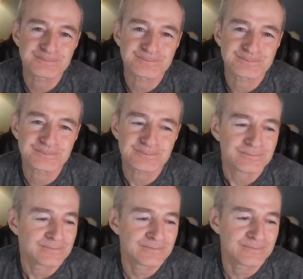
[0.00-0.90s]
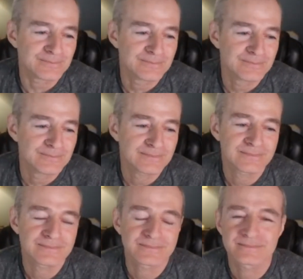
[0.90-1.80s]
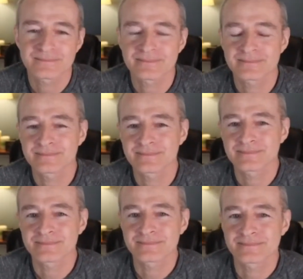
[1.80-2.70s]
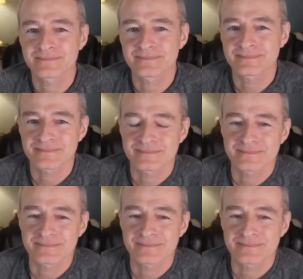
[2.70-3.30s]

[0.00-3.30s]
(silent)